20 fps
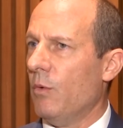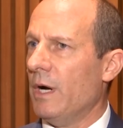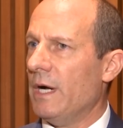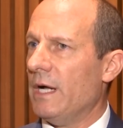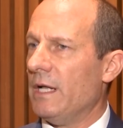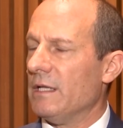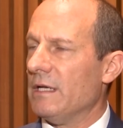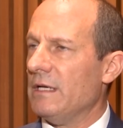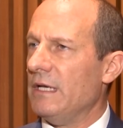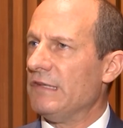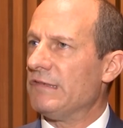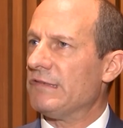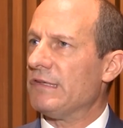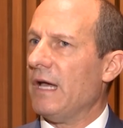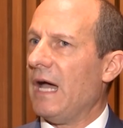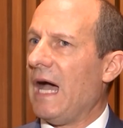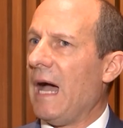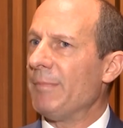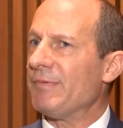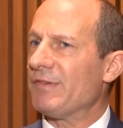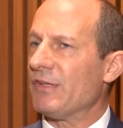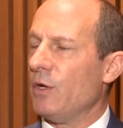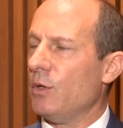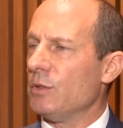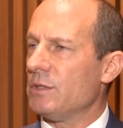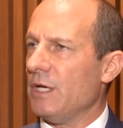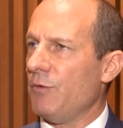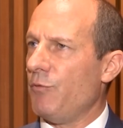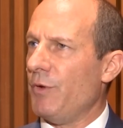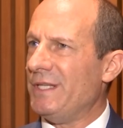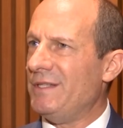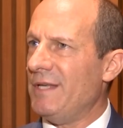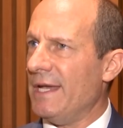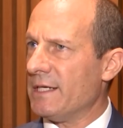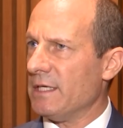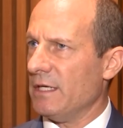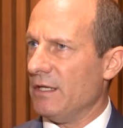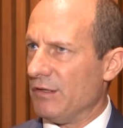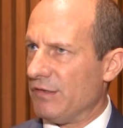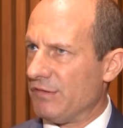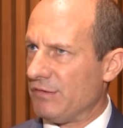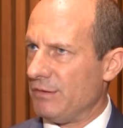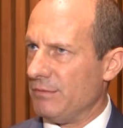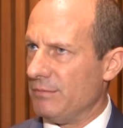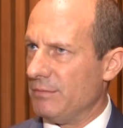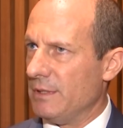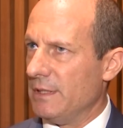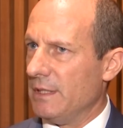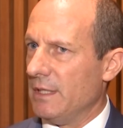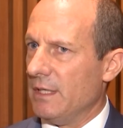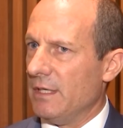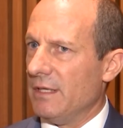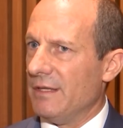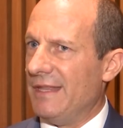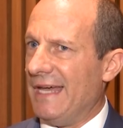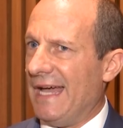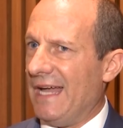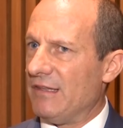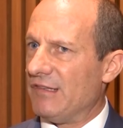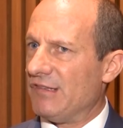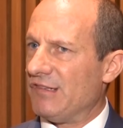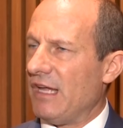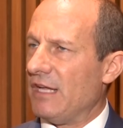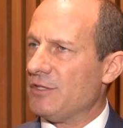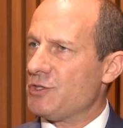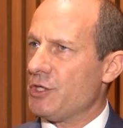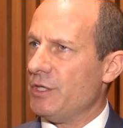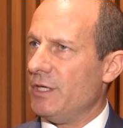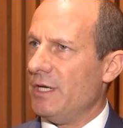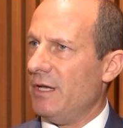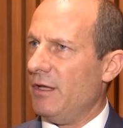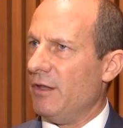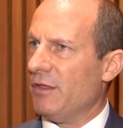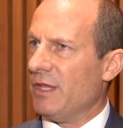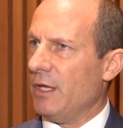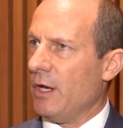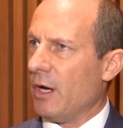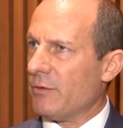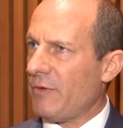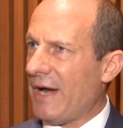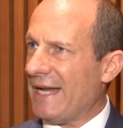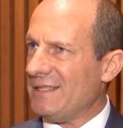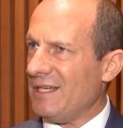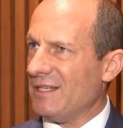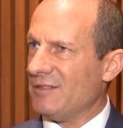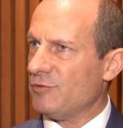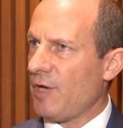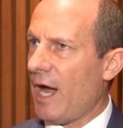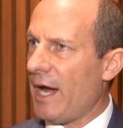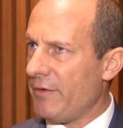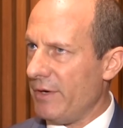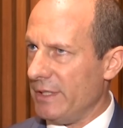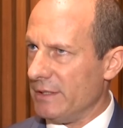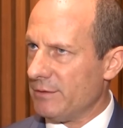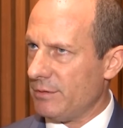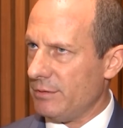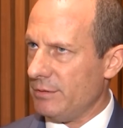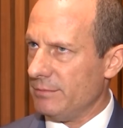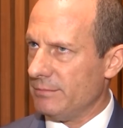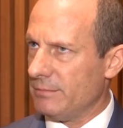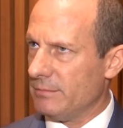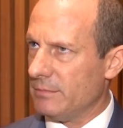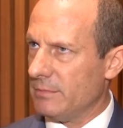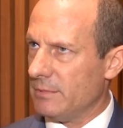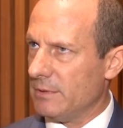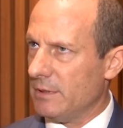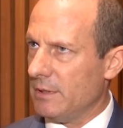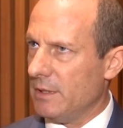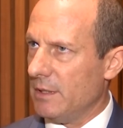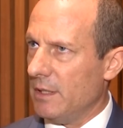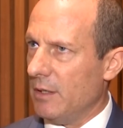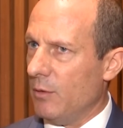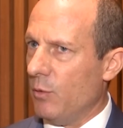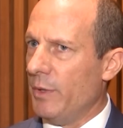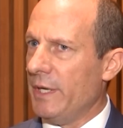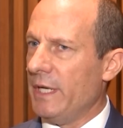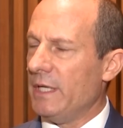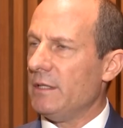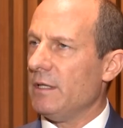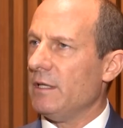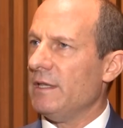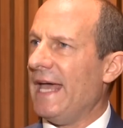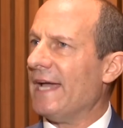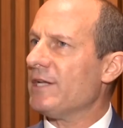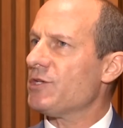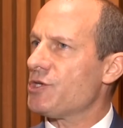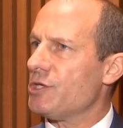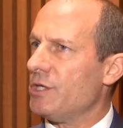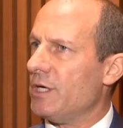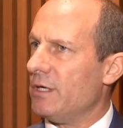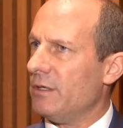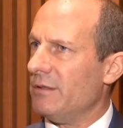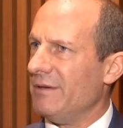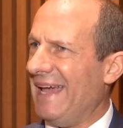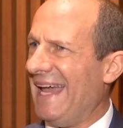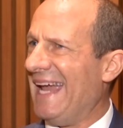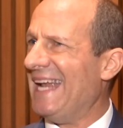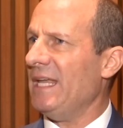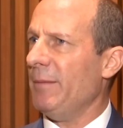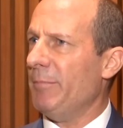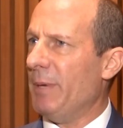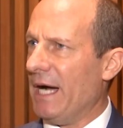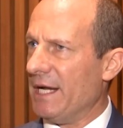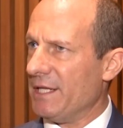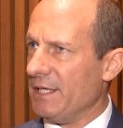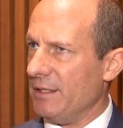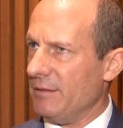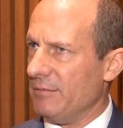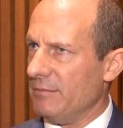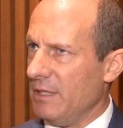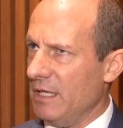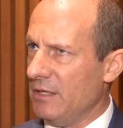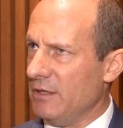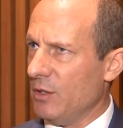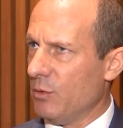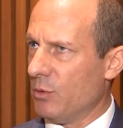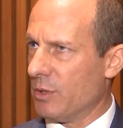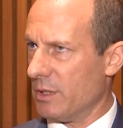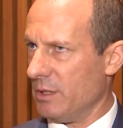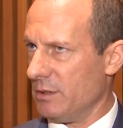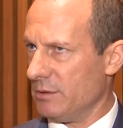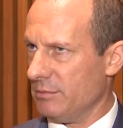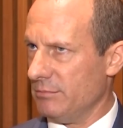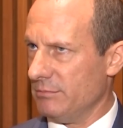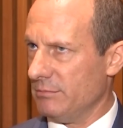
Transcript: Well, it's absolutely ridiculous that such a theocratic tyrant will lecture anybody in the world.